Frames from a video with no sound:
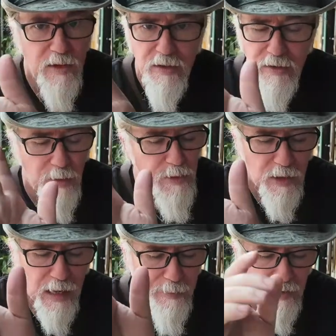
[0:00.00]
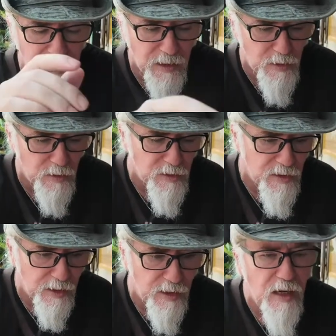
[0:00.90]
exceptionally happy that they do this
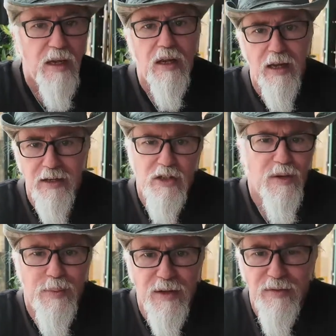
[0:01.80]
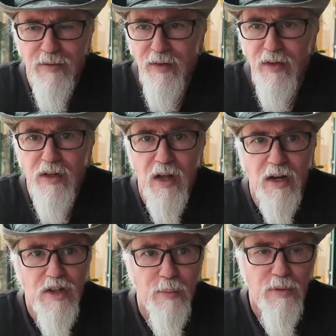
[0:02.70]
thing. It's just a bit of, you got
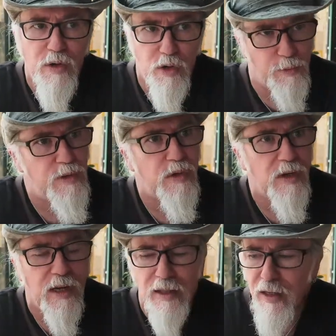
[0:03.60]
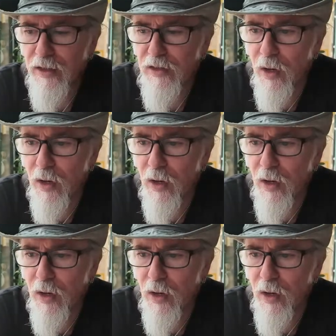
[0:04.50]
to jump through hoops in order to get things